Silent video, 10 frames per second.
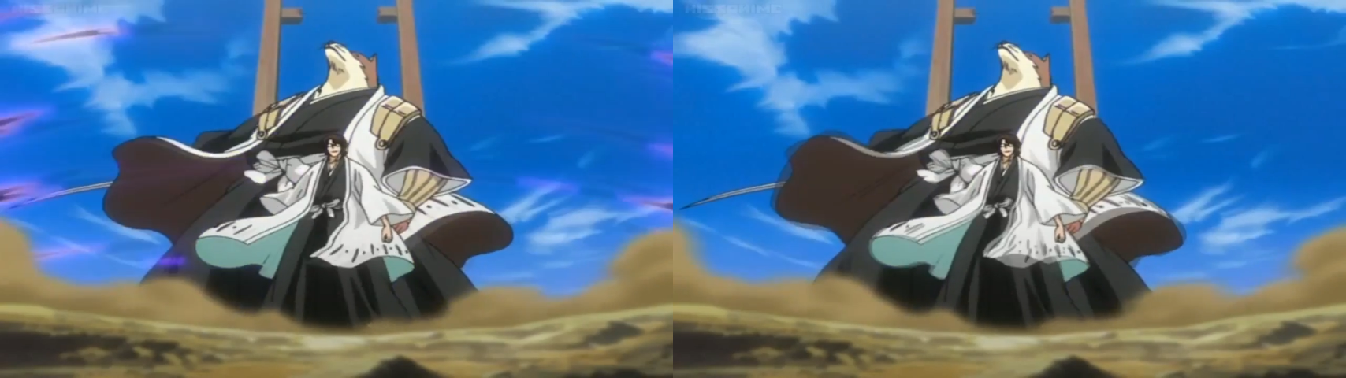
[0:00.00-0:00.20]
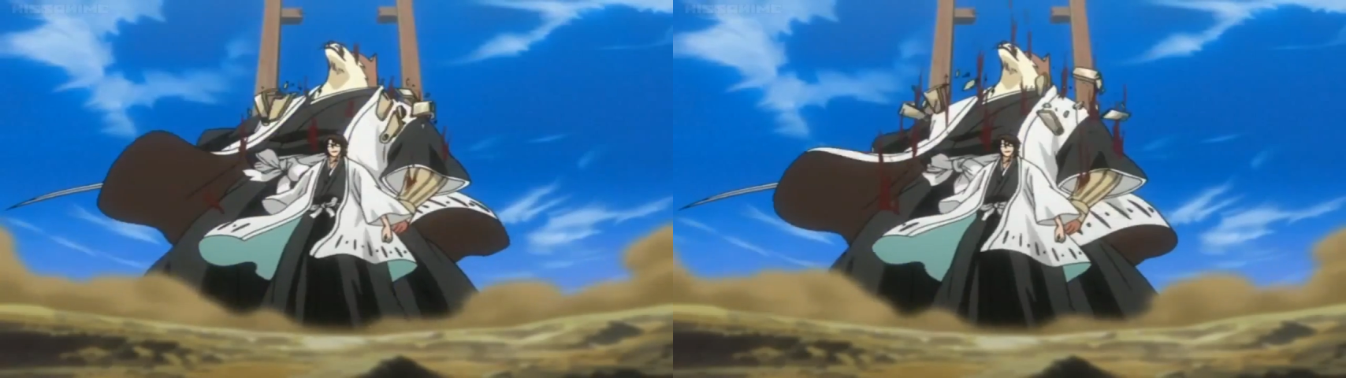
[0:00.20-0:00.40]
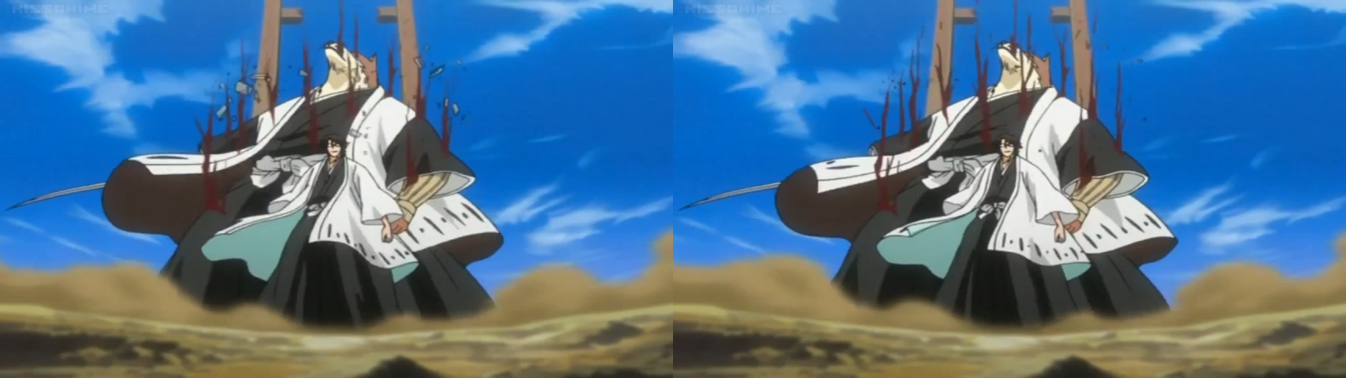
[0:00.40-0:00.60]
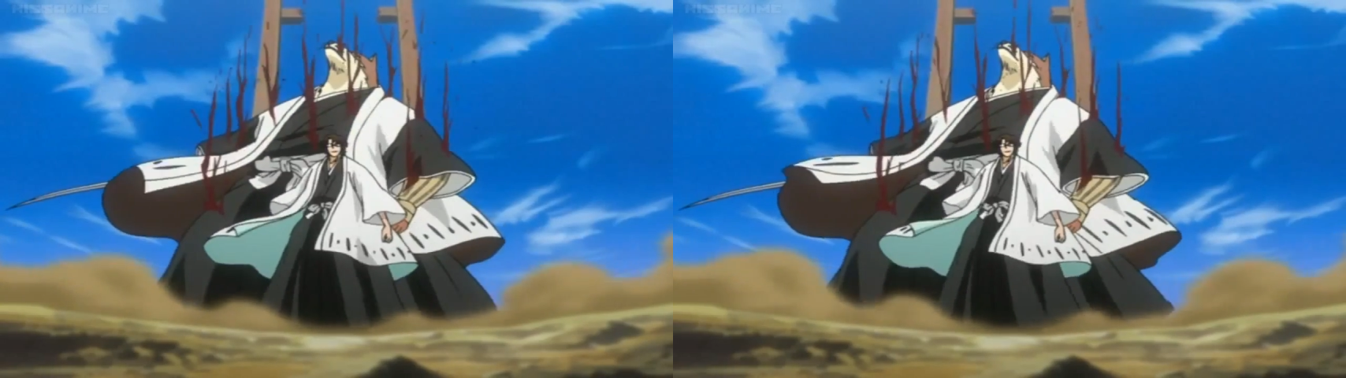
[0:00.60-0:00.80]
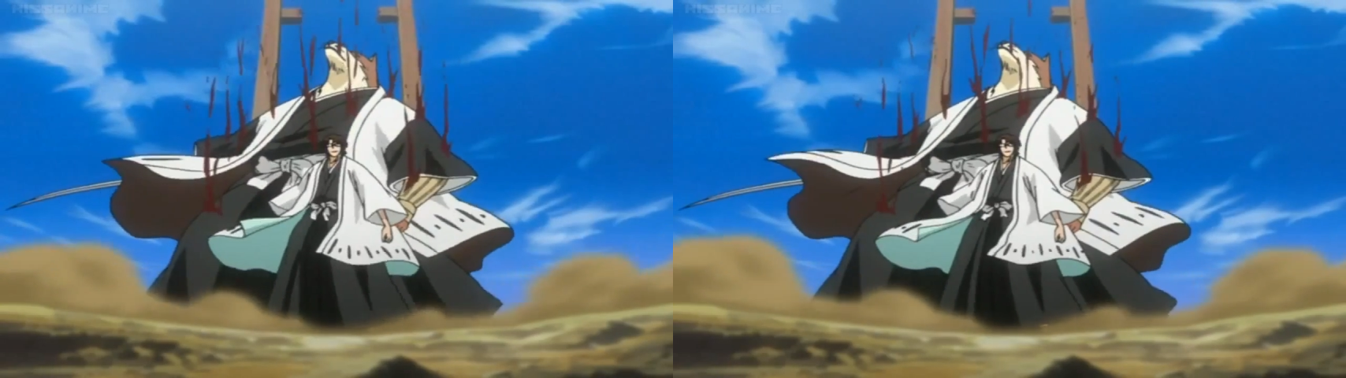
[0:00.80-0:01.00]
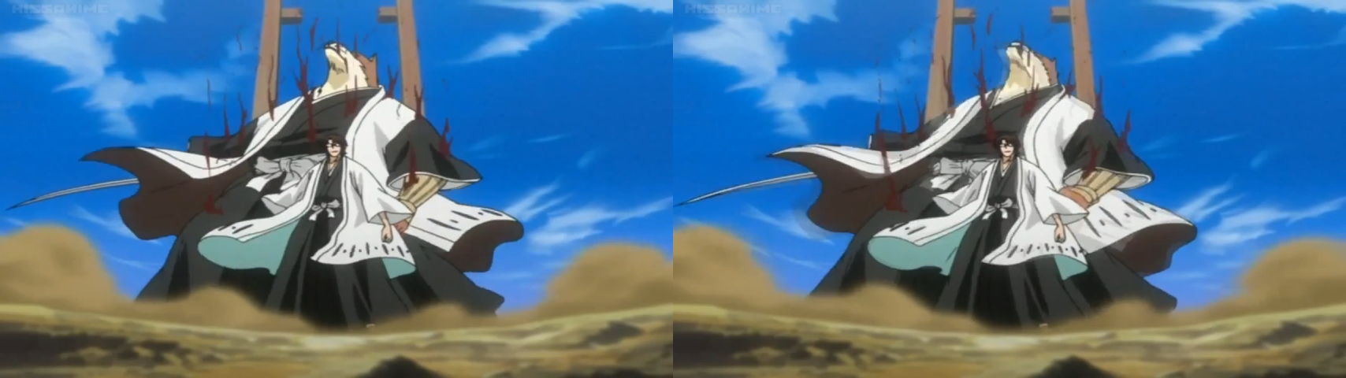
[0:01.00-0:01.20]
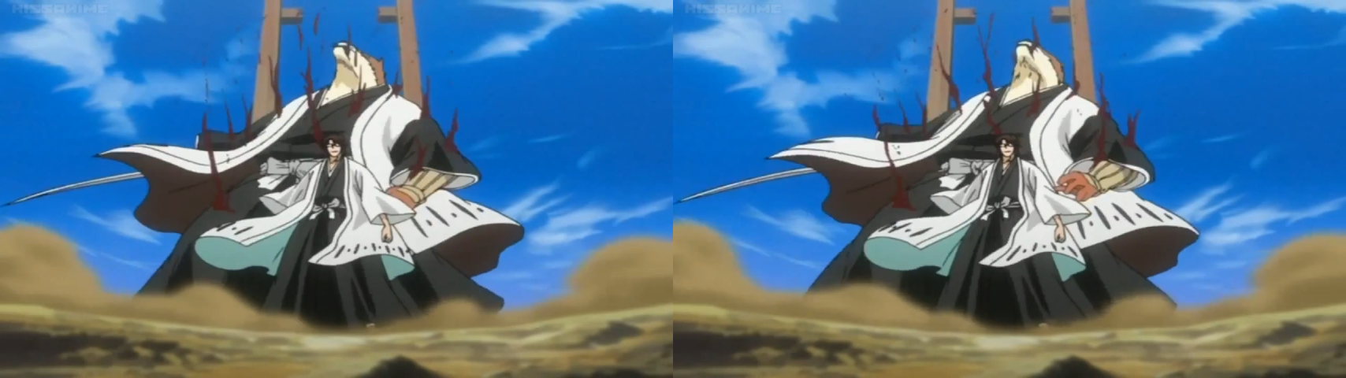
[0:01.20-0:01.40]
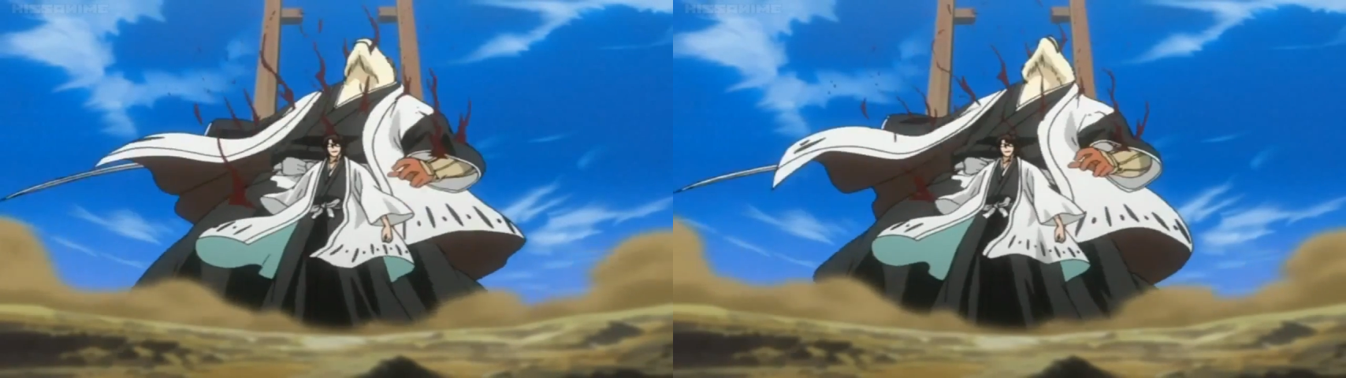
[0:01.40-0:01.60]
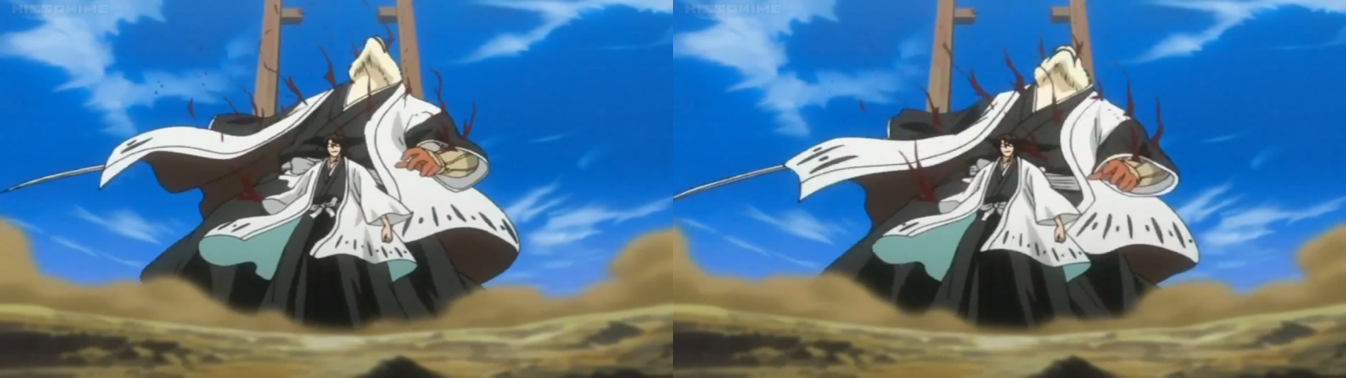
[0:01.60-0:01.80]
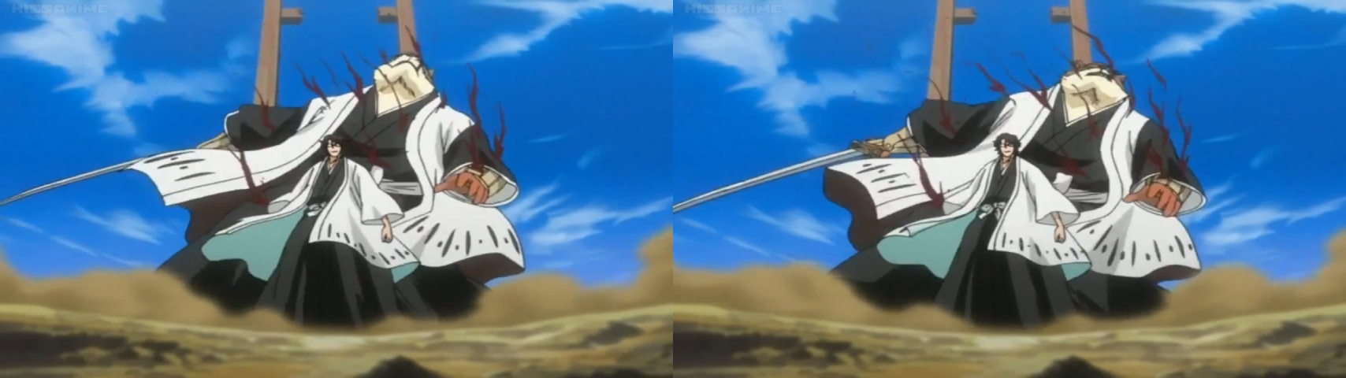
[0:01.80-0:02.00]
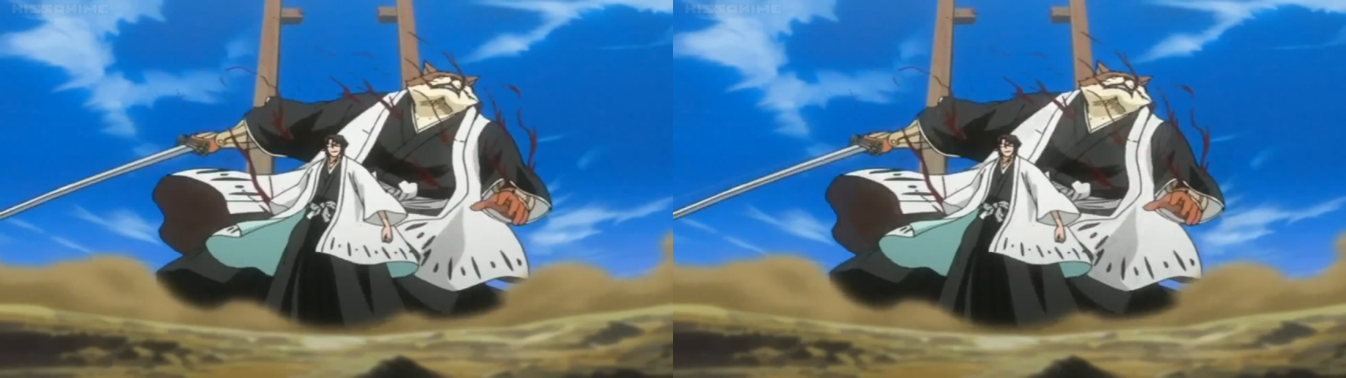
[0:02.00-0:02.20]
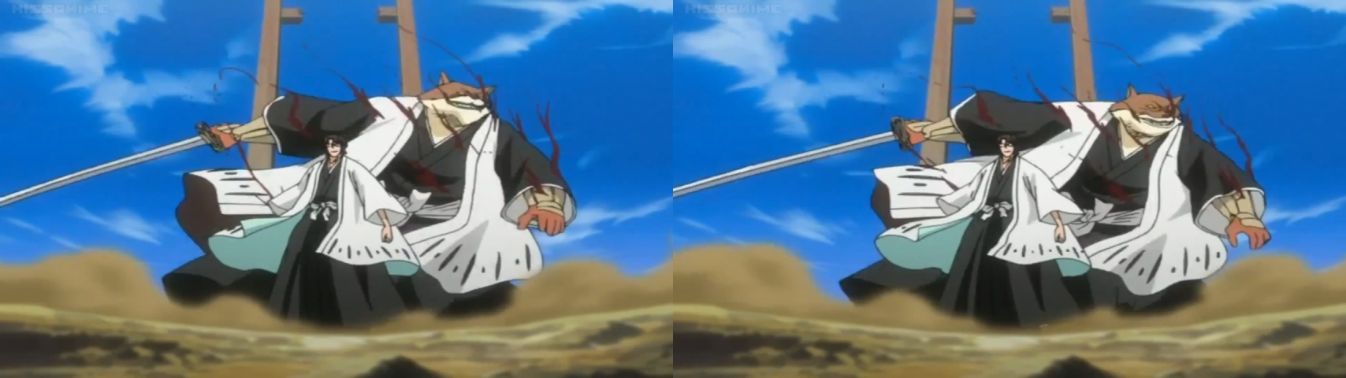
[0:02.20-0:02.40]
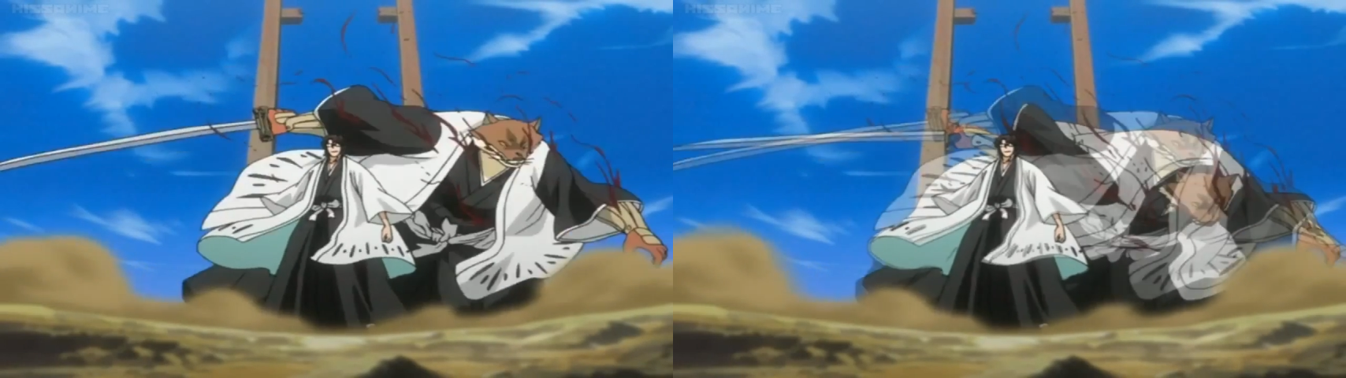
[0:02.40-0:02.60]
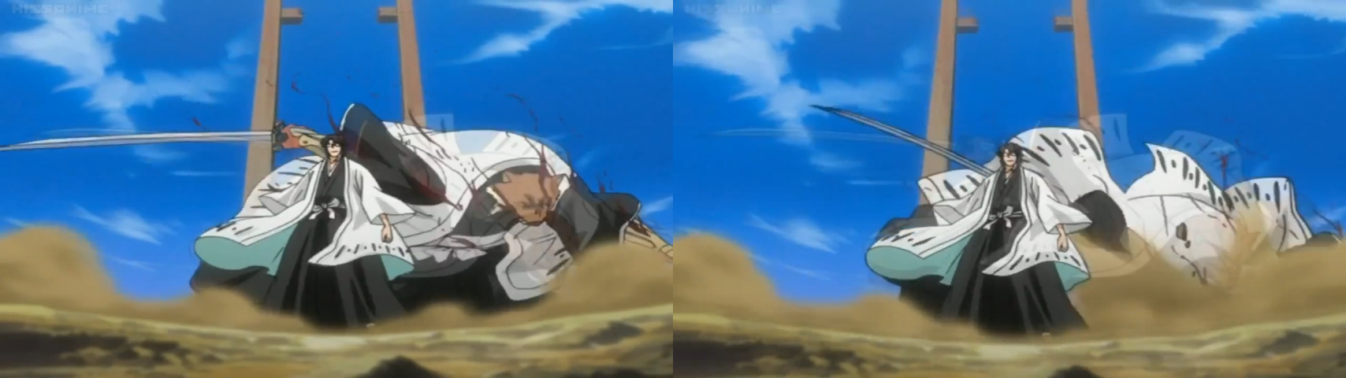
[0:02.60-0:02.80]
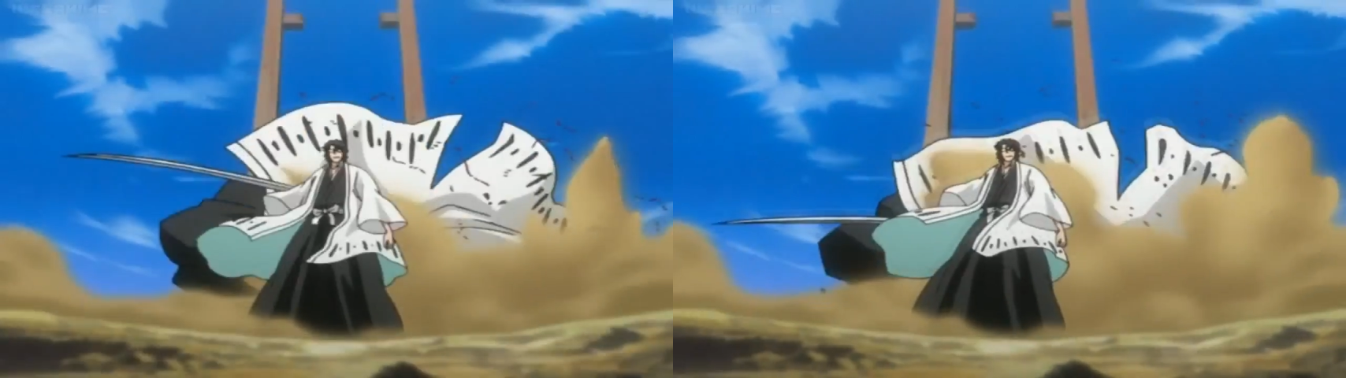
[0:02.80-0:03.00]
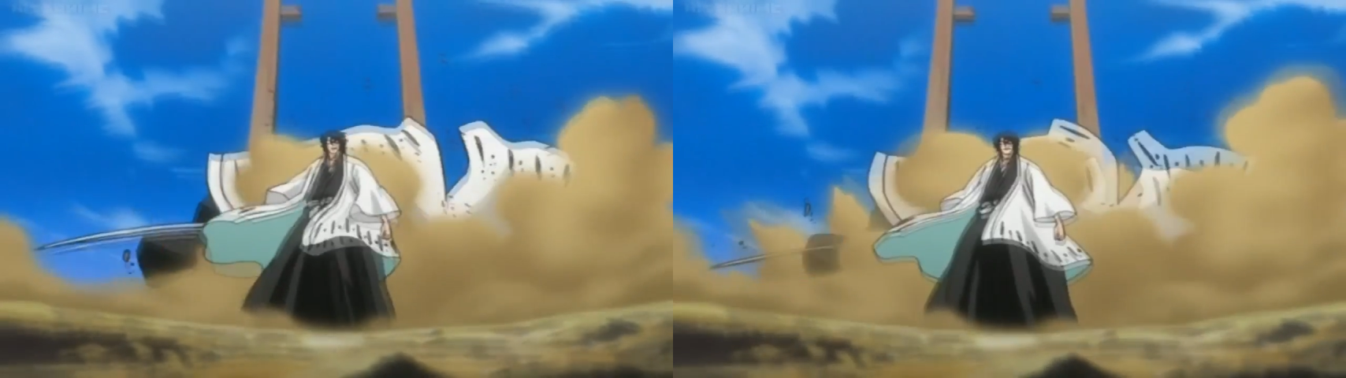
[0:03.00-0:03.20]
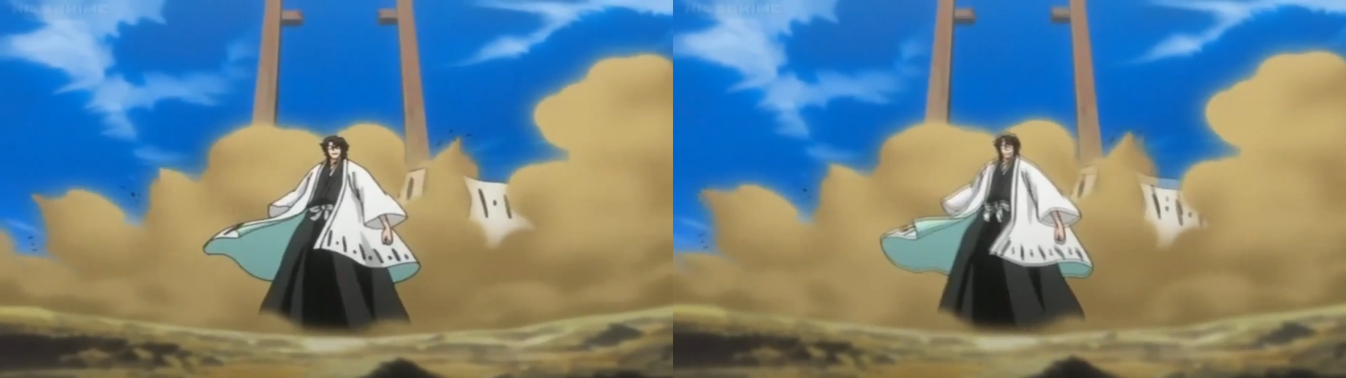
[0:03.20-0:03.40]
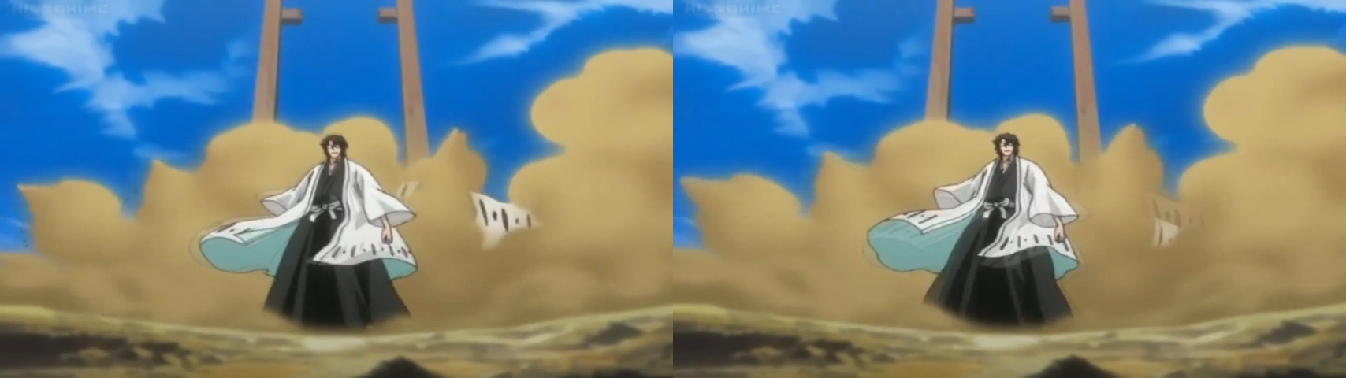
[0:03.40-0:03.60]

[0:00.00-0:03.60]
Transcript: (no speaker visible)